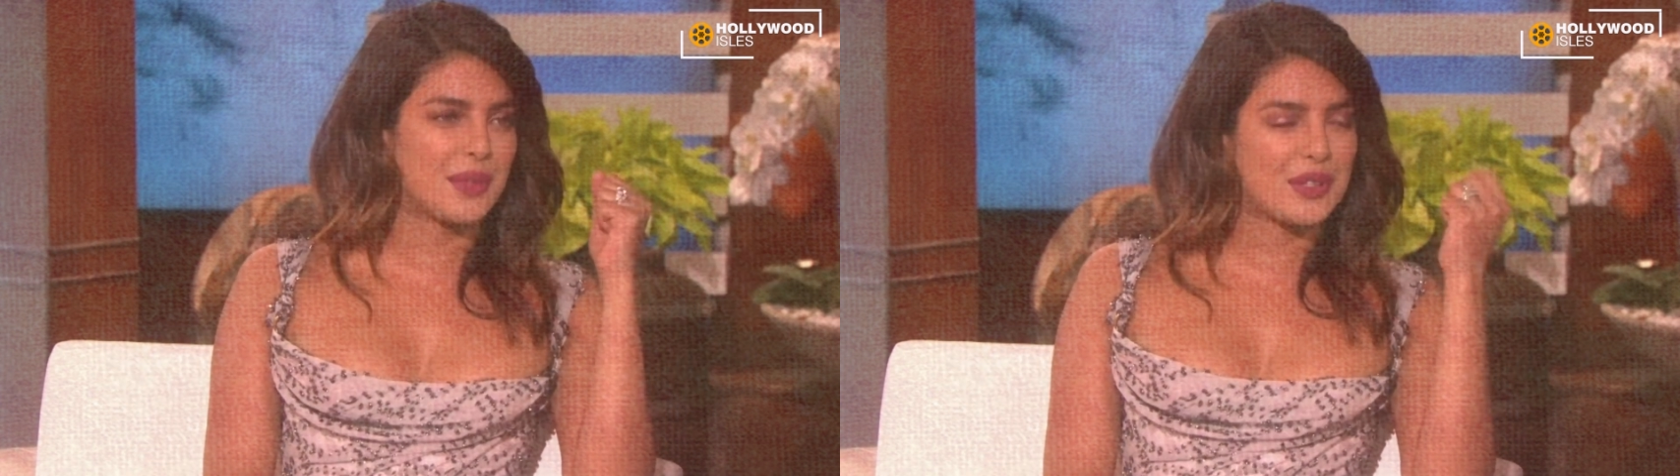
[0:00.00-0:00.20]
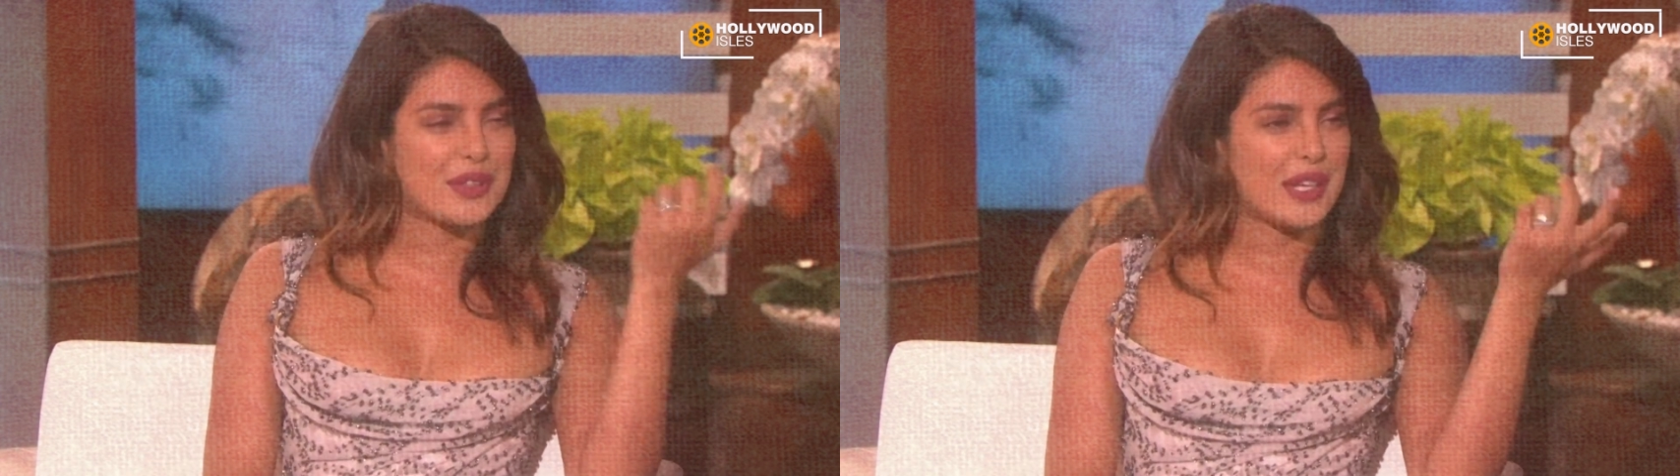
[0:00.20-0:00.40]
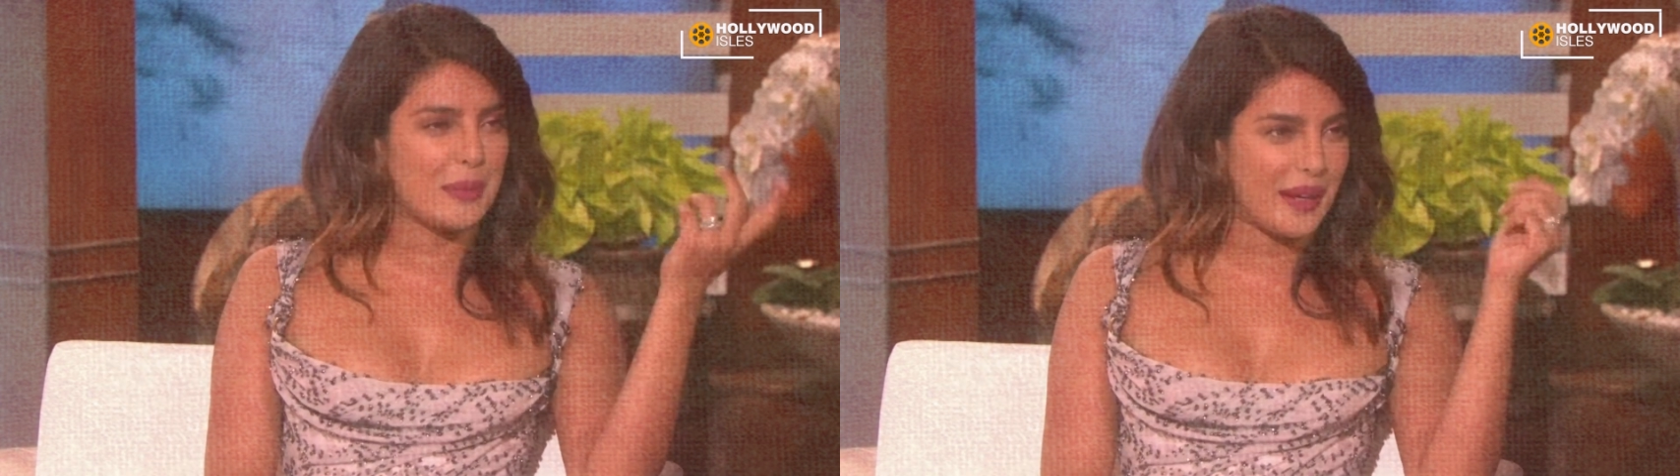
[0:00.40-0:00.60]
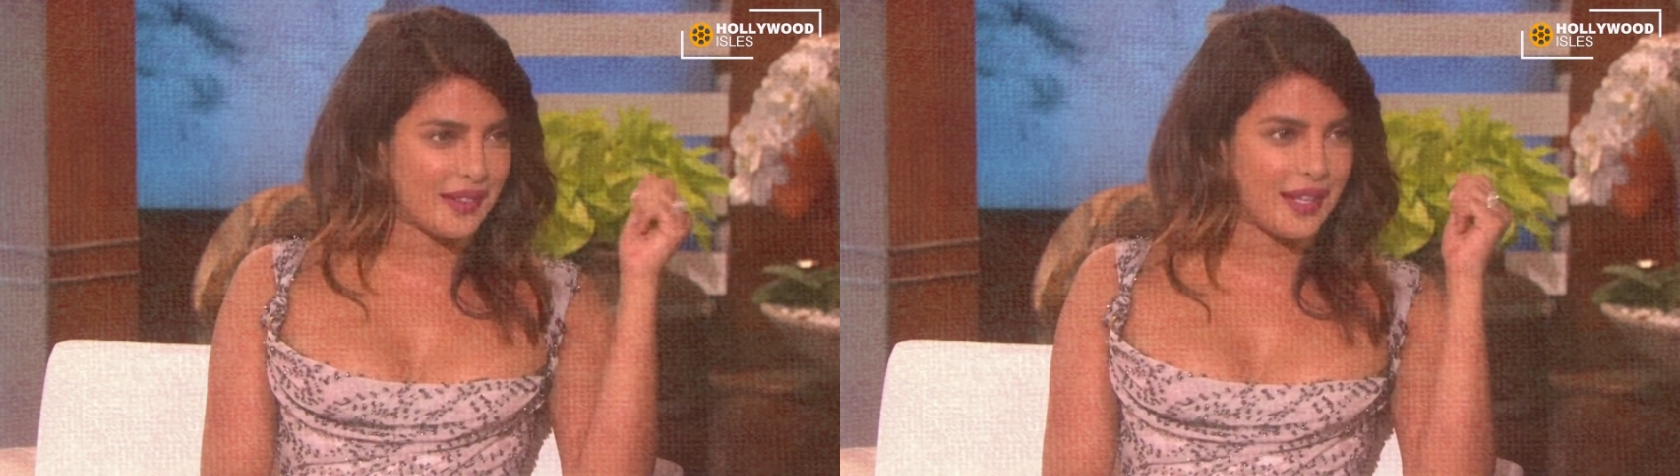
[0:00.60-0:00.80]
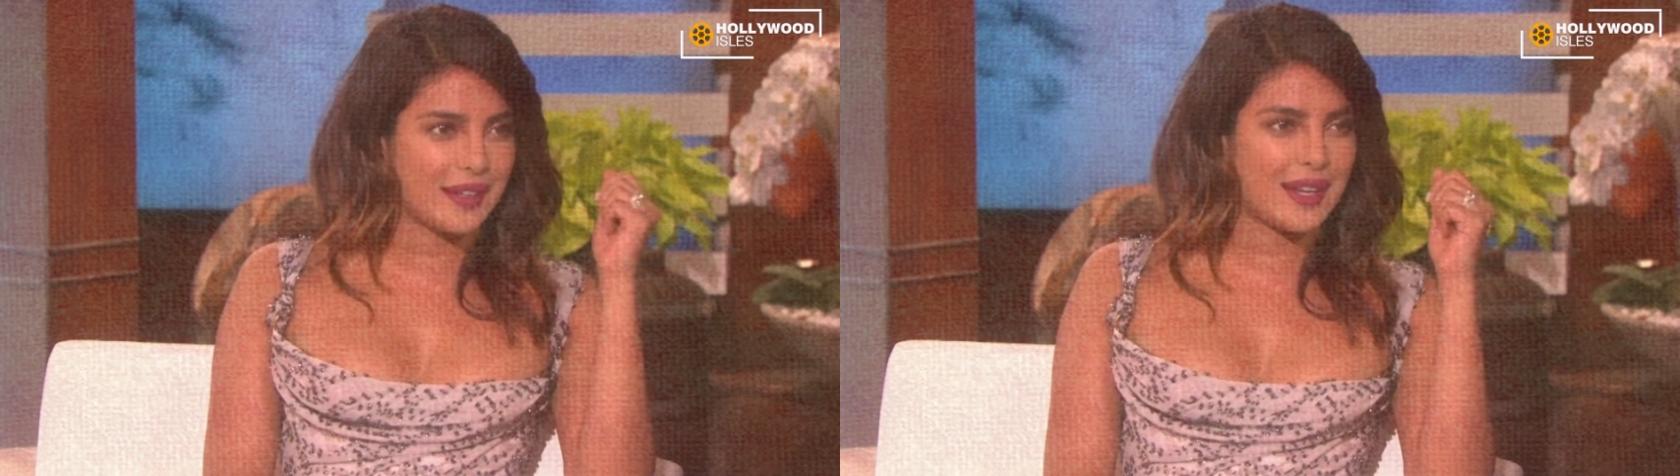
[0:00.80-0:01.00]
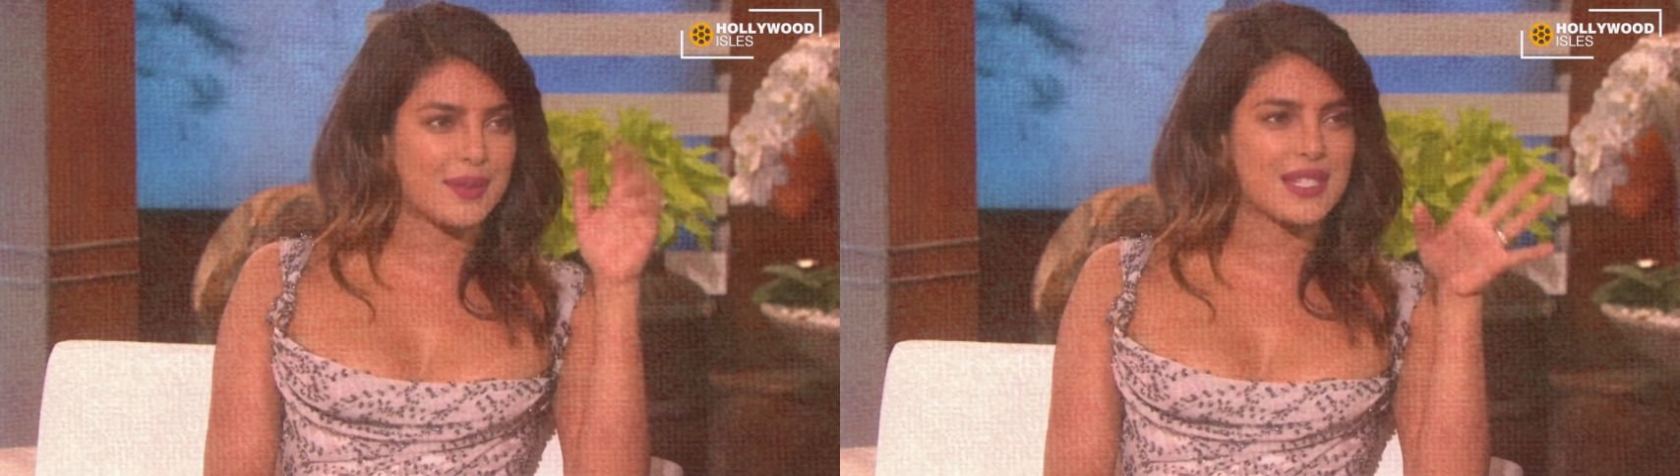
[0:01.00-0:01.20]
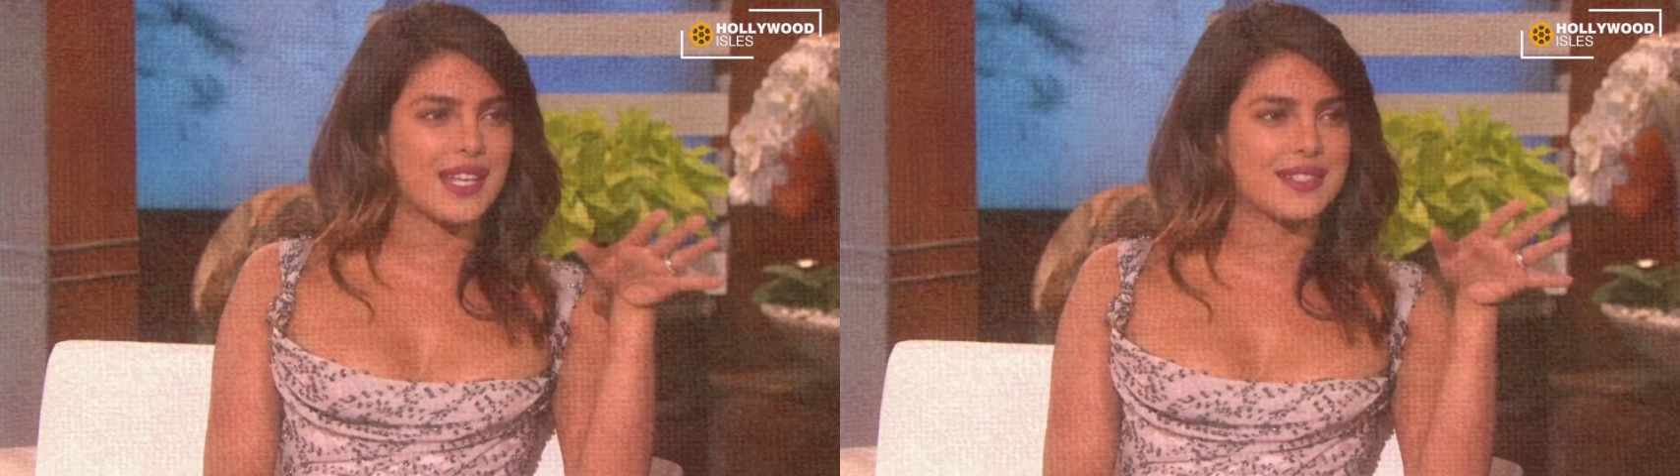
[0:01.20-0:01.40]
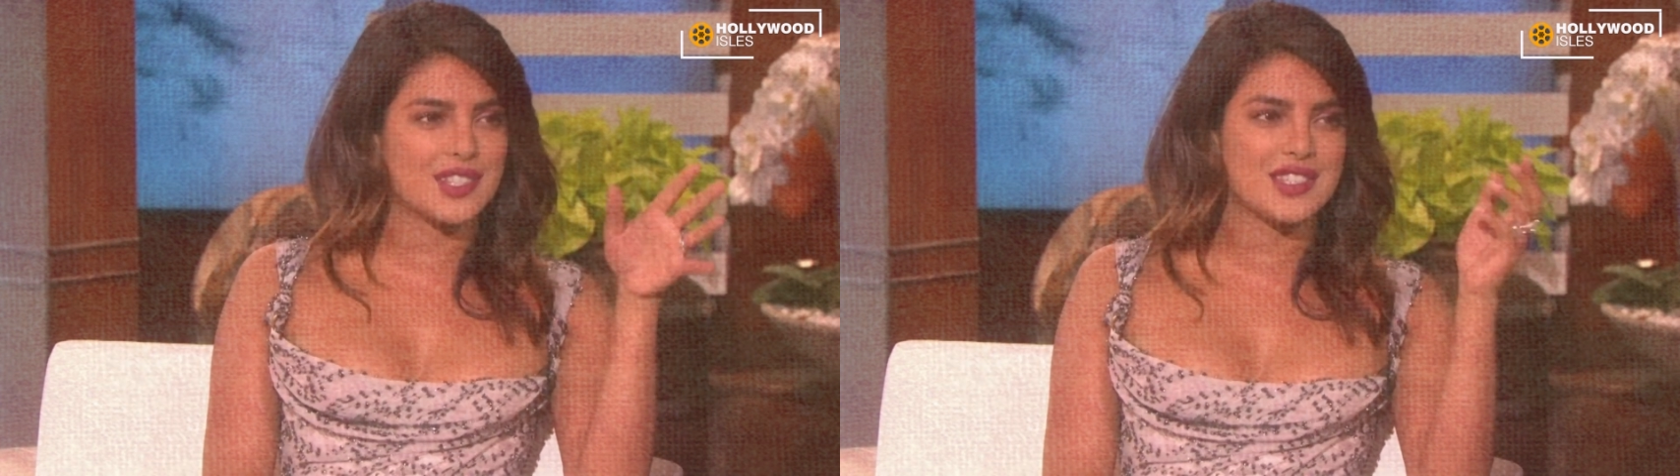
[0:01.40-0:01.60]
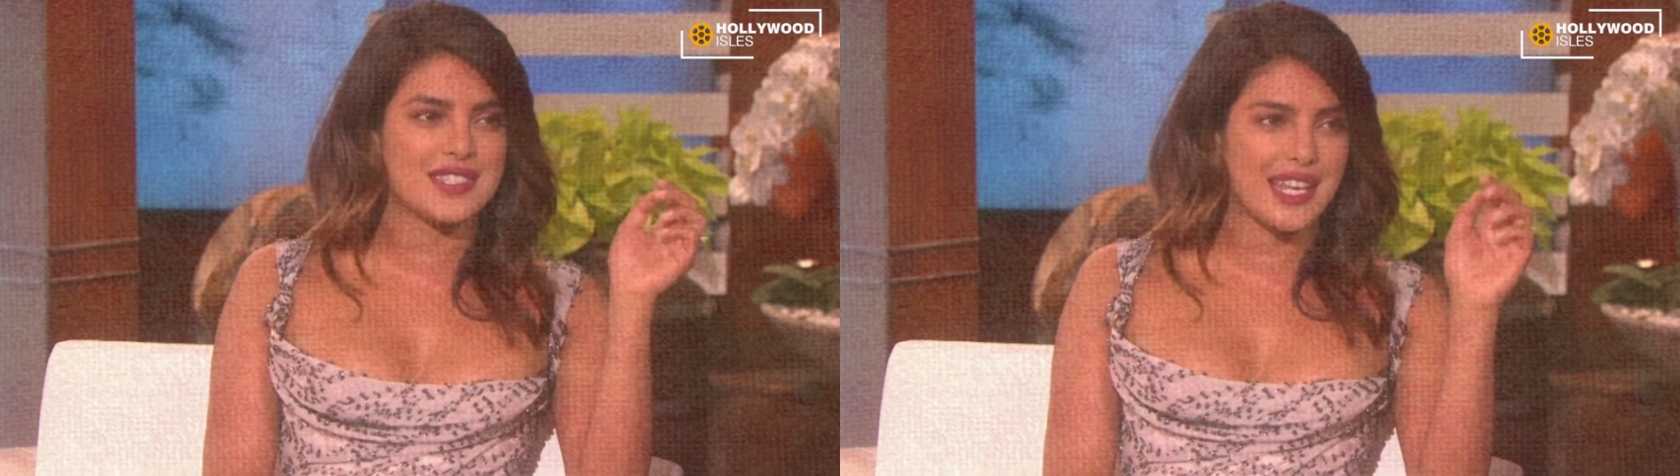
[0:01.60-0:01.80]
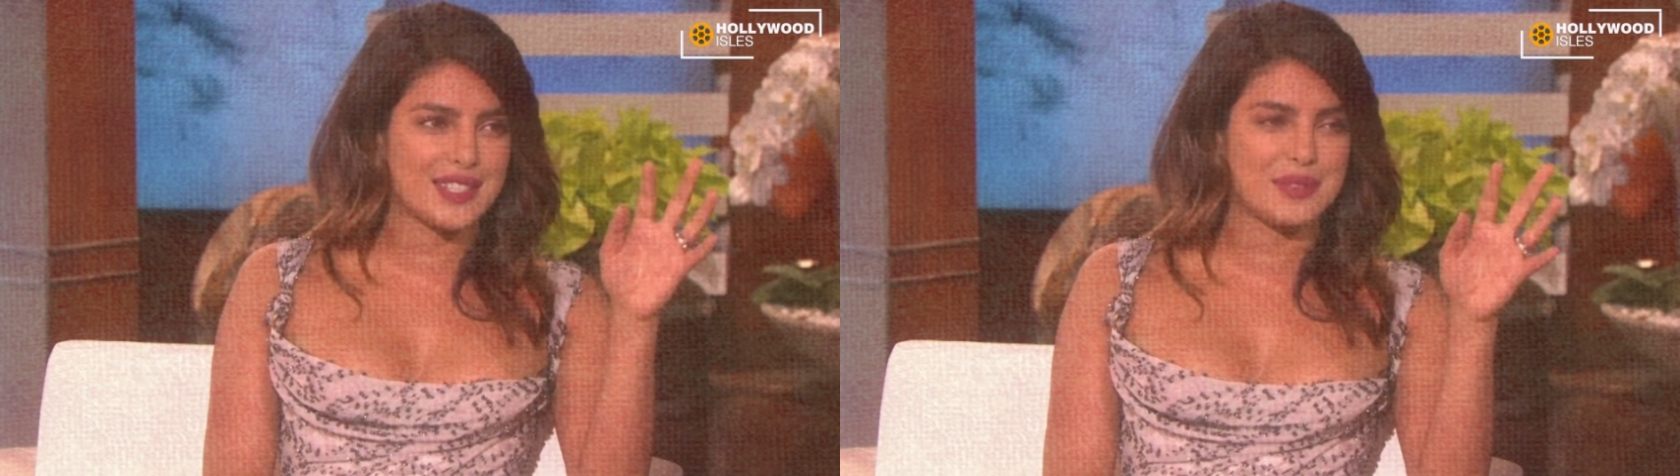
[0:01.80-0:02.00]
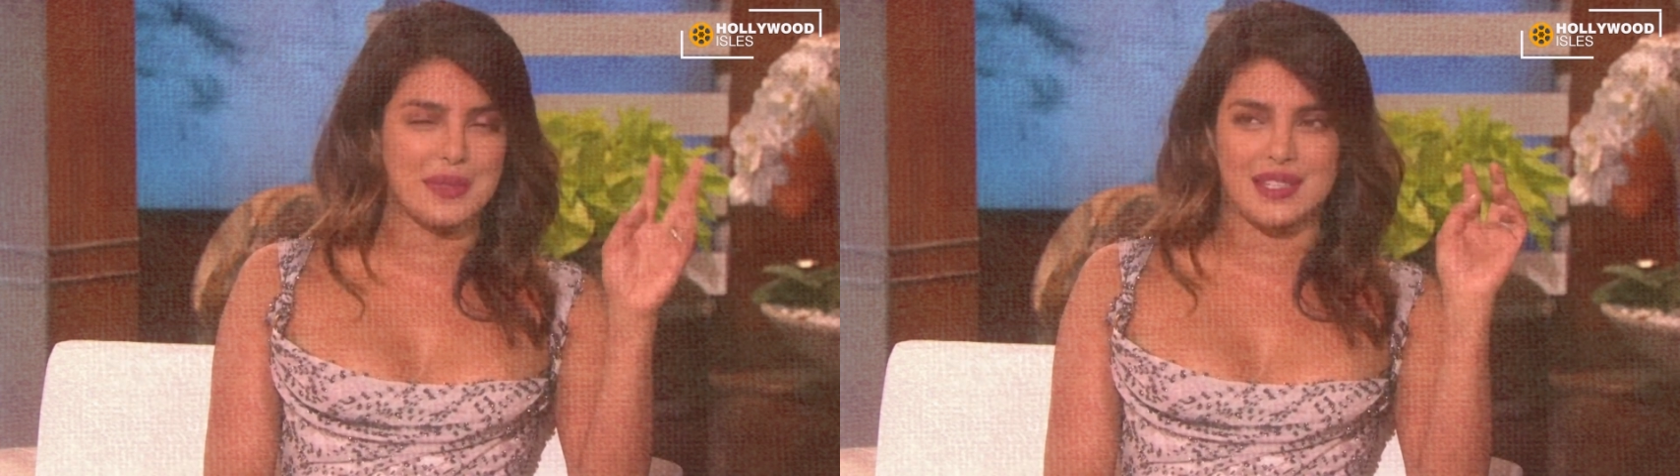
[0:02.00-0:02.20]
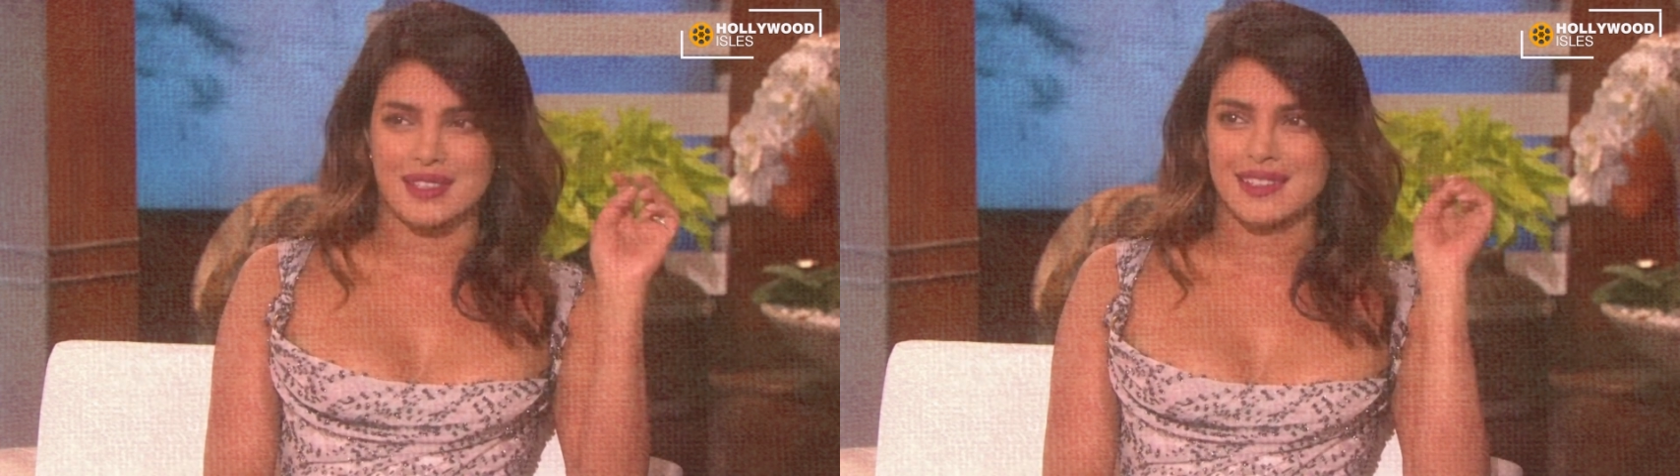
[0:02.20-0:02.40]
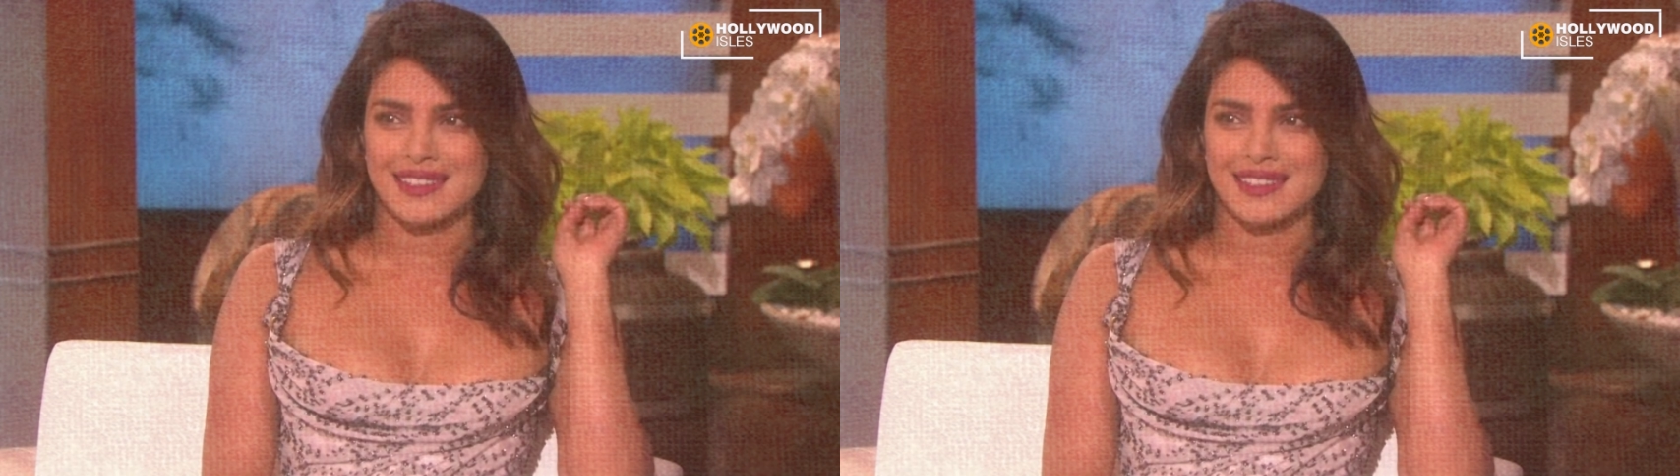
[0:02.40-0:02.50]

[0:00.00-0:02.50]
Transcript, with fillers: What do you think about that? I was like, just text me.